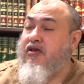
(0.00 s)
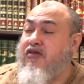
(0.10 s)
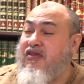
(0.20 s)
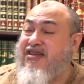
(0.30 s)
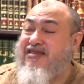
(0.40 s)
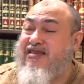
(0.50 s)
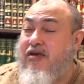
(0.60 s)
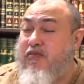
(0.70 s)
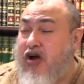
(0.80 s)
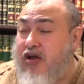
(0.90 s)
the
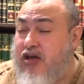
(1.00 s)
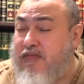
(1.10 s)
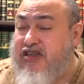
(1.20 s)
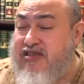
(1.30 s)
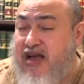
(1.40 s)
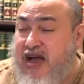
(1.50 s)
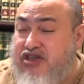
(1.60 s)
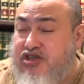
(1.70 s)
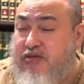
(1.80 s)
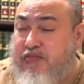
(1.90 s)
same argument is
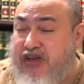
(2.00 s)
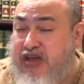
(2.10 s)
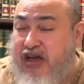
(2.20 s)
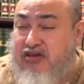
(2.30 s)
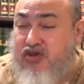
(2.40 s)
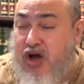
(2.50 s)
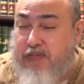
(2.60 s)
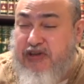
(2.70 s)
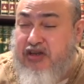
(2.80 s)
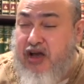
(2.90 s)
actually being
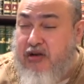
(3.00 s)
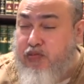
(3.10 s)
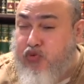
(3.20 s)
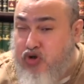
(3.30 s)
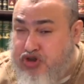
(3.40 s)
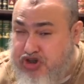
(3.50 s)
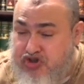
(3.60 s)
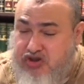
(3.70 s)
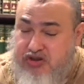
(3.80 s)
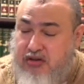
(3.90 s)
adopted and
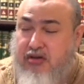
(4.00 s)
pushed